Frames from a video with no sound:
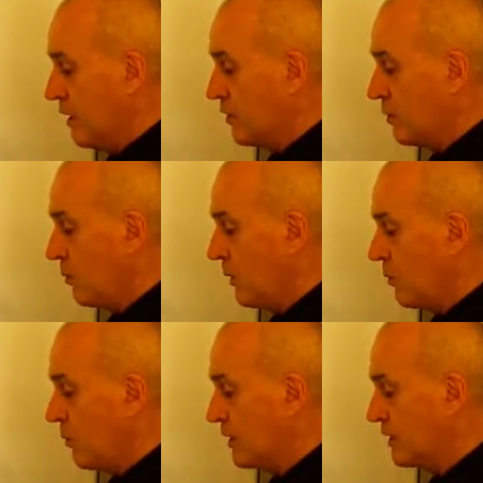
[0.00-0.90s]
So we
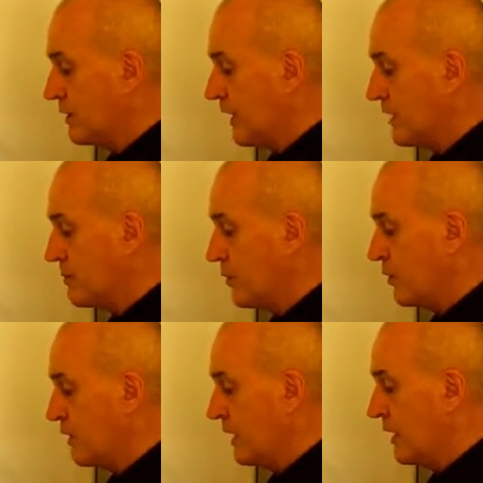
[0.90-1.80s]
want to see this
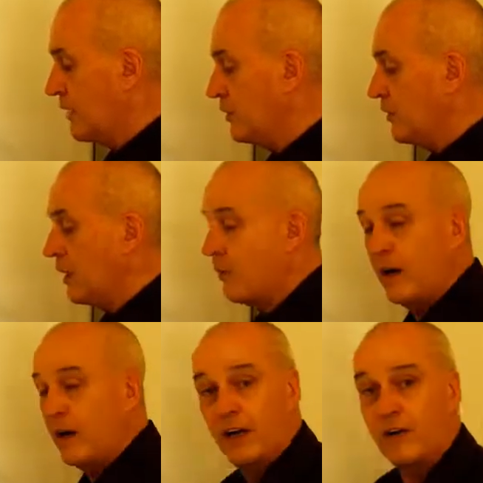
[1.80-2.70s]
person here
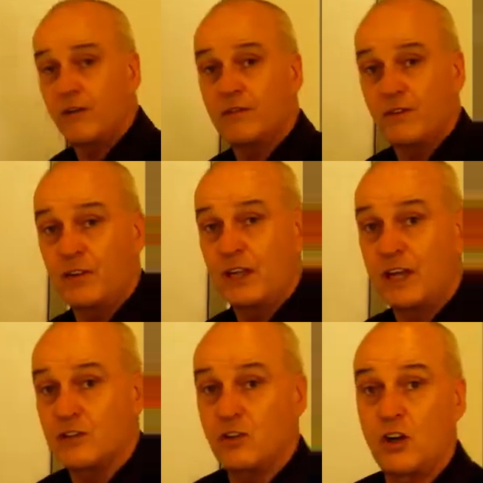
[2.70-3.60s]
generating
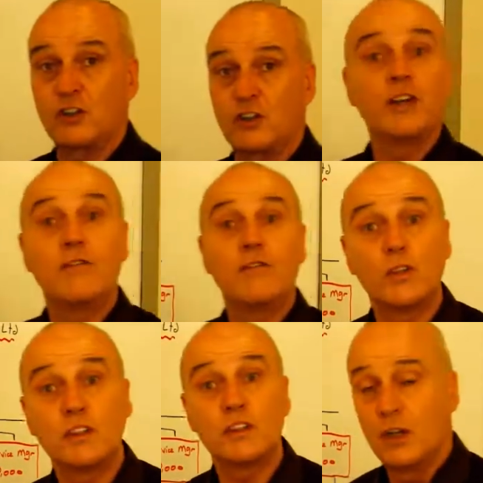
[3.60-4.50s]
$150,000 on
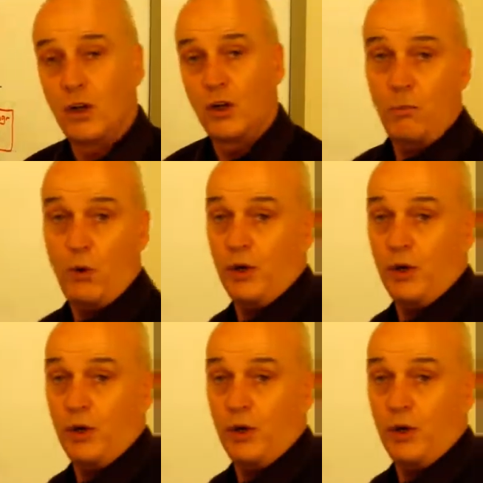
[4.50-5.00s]
invoices per